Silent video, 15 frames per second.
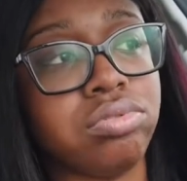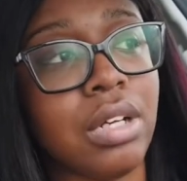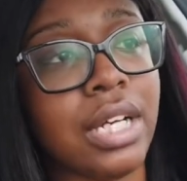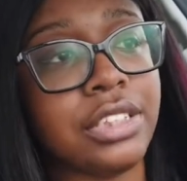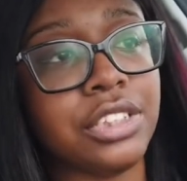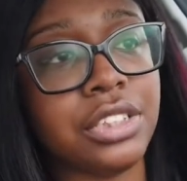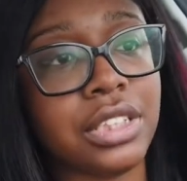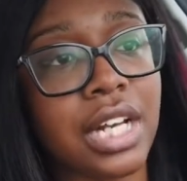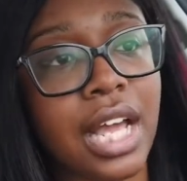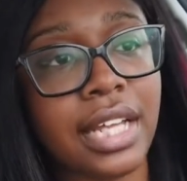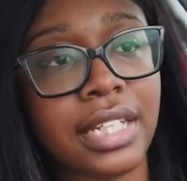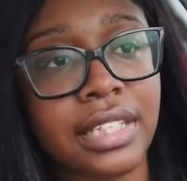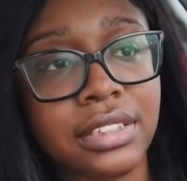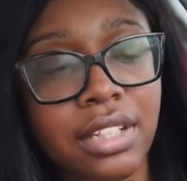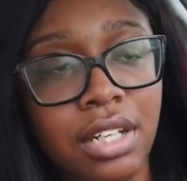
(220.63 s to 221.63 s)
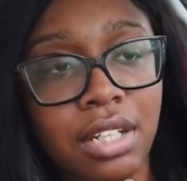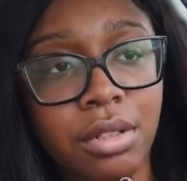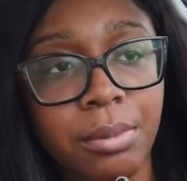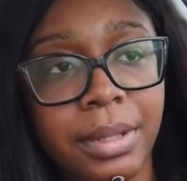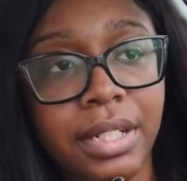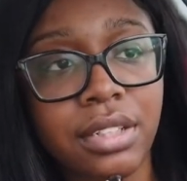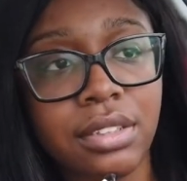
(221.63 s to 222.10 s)
I should not eat Taco
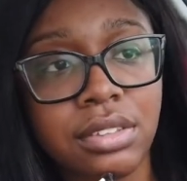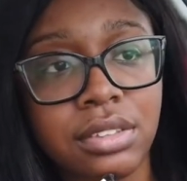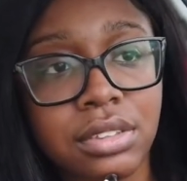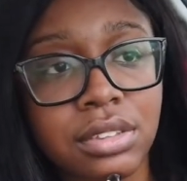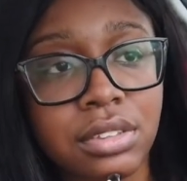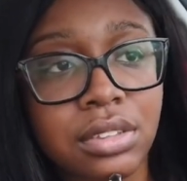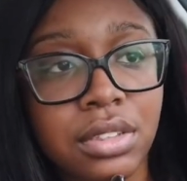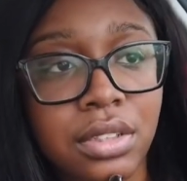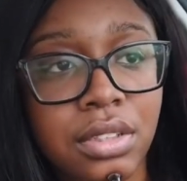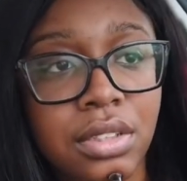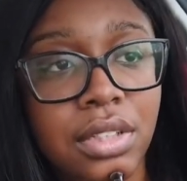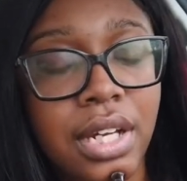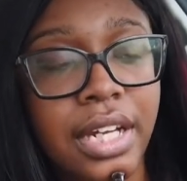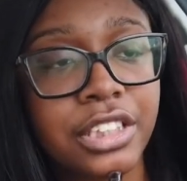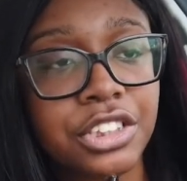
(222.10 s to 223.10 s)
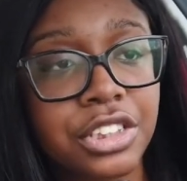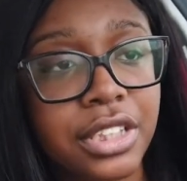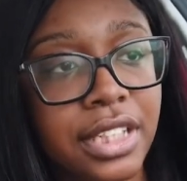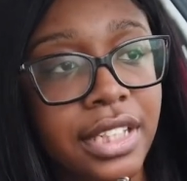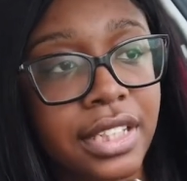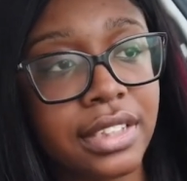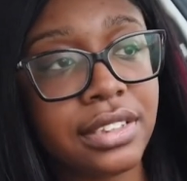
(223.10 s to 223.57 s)
Bell. I should
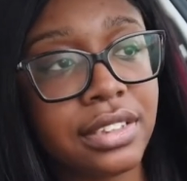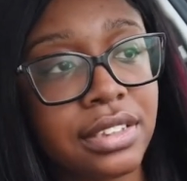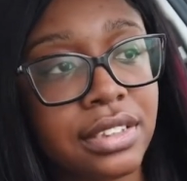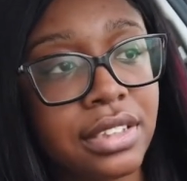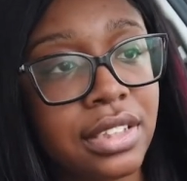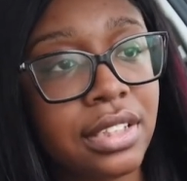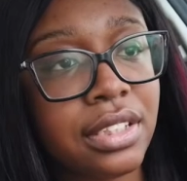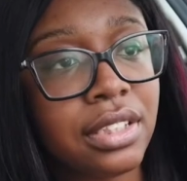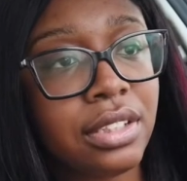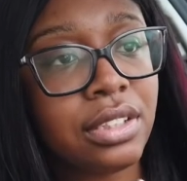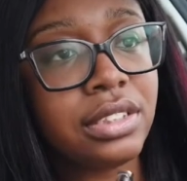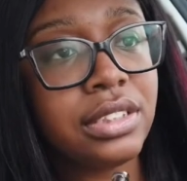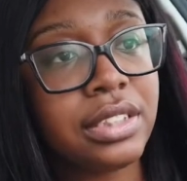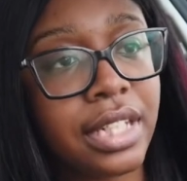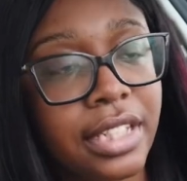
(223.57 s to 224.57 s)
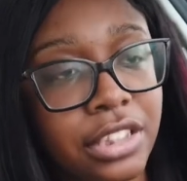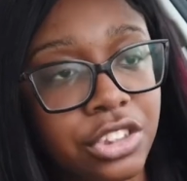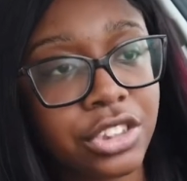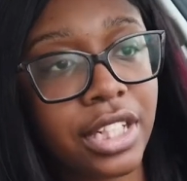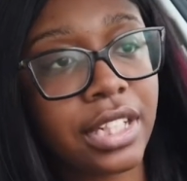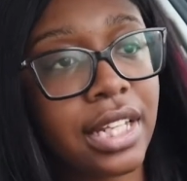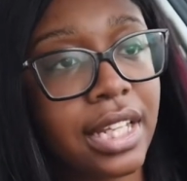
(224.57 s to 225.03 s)
eat Steak and
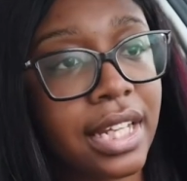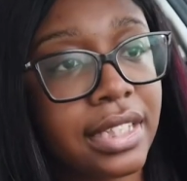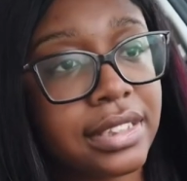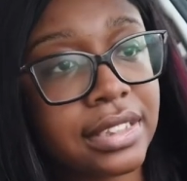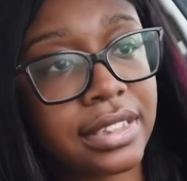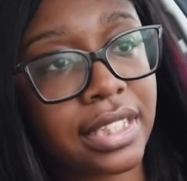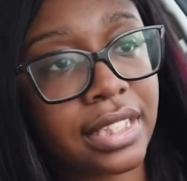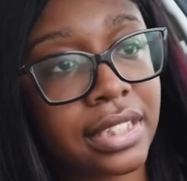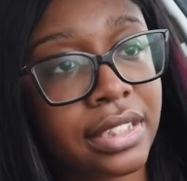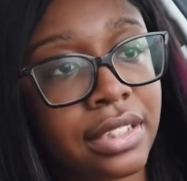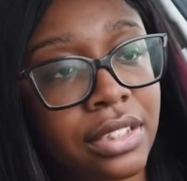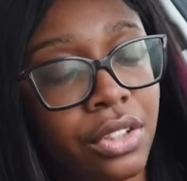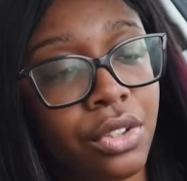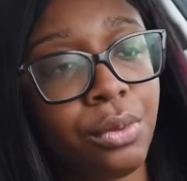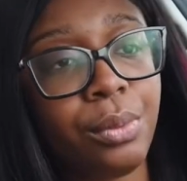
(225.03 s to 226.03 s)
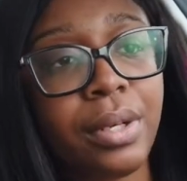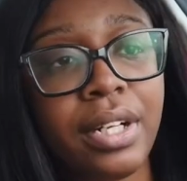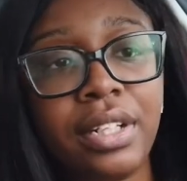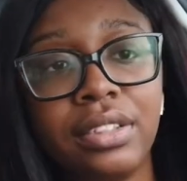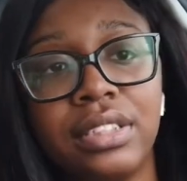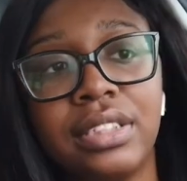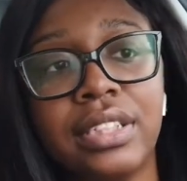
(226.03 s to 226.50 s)
Shake, like I said. Or what
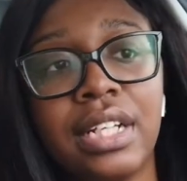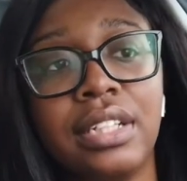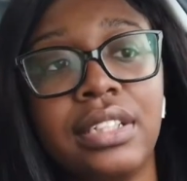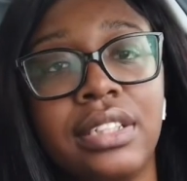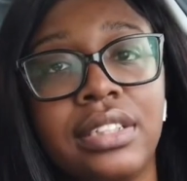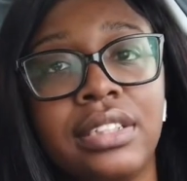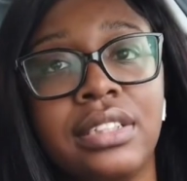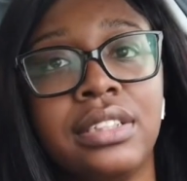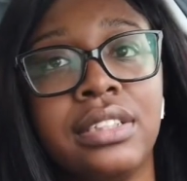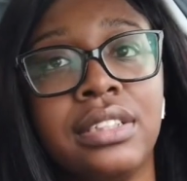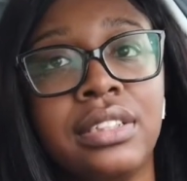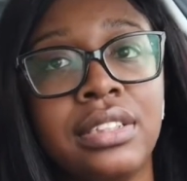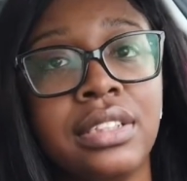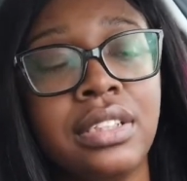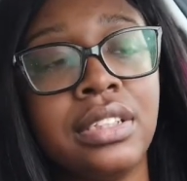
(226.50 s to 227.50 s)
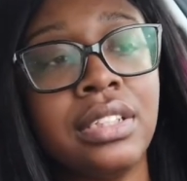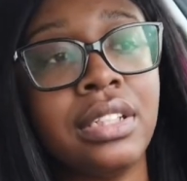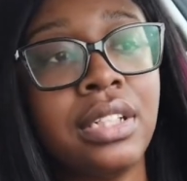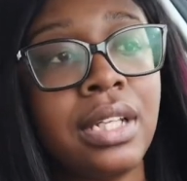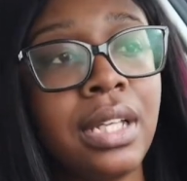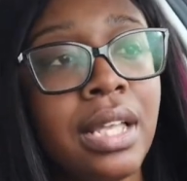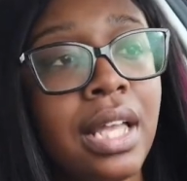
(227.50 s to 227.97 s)
else is out here?
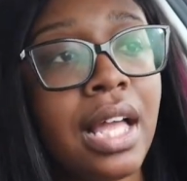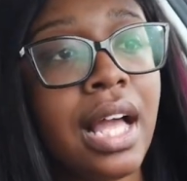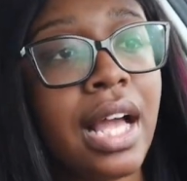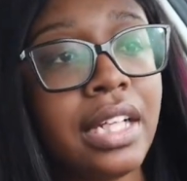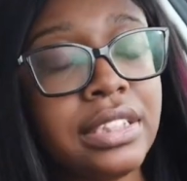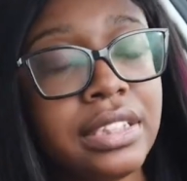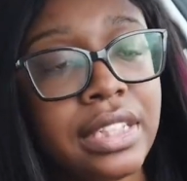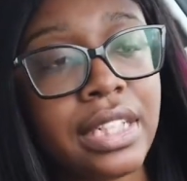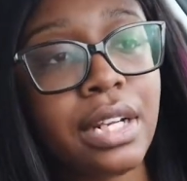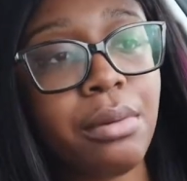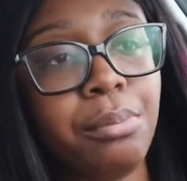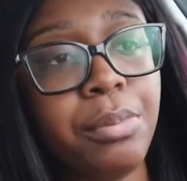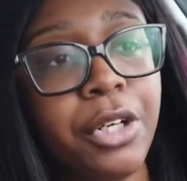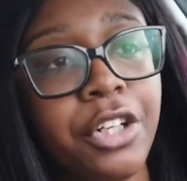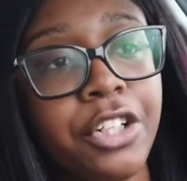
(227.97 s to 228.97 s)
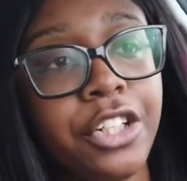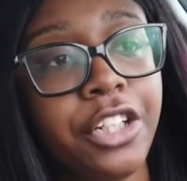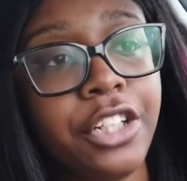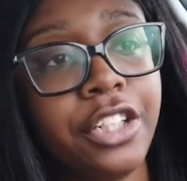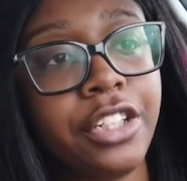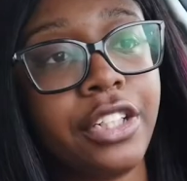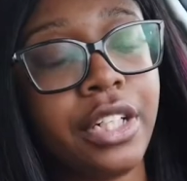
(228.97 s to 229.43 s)
I just need a burger.